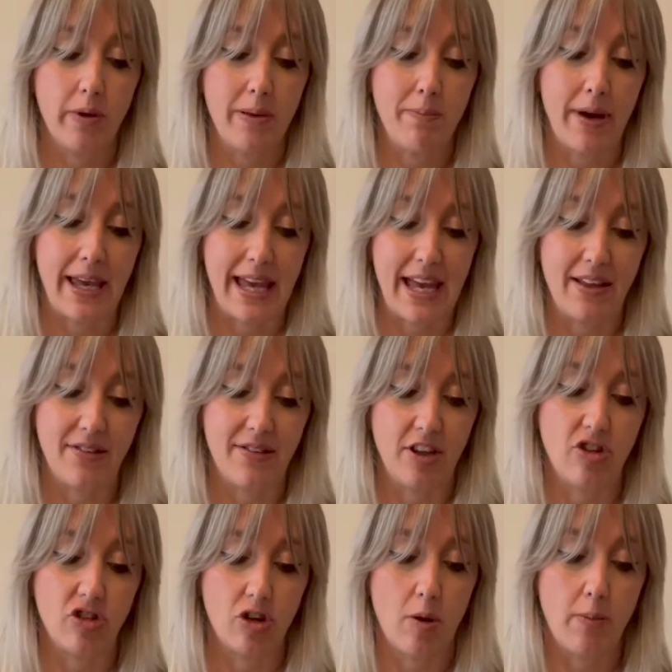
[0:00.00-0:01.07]
in my Etsy
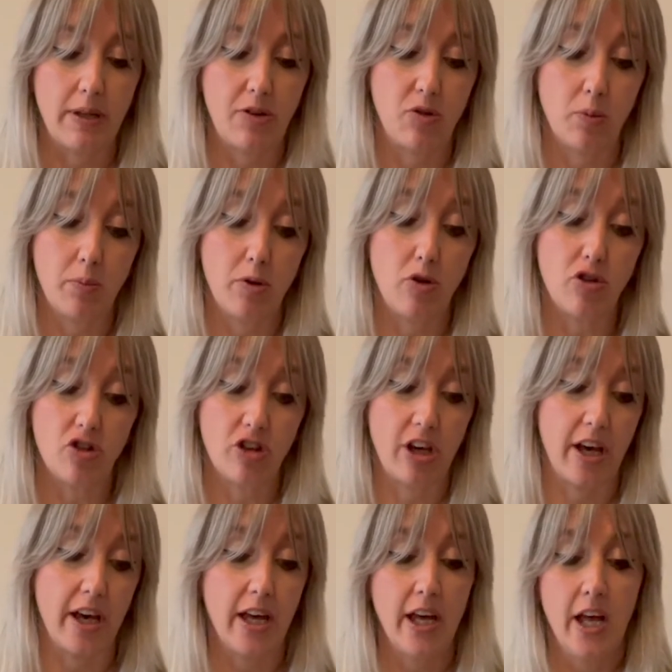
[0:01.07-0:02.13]
shop, Little
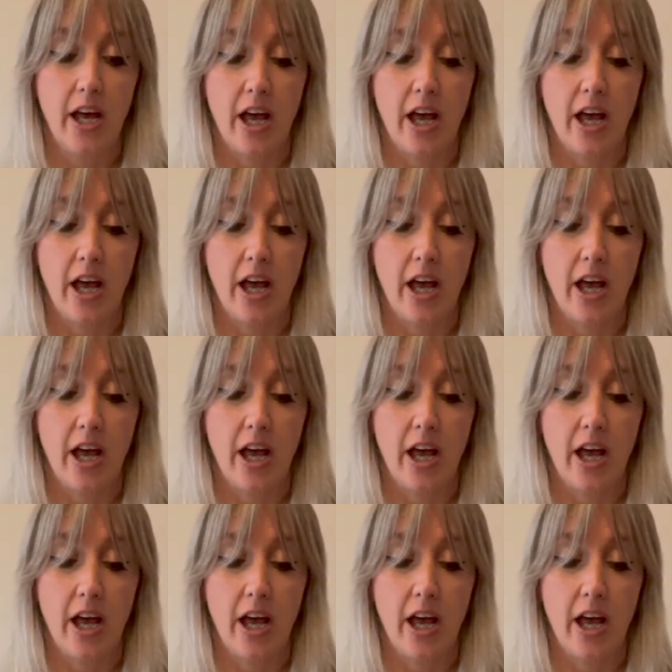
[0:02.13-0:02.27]
Bushka.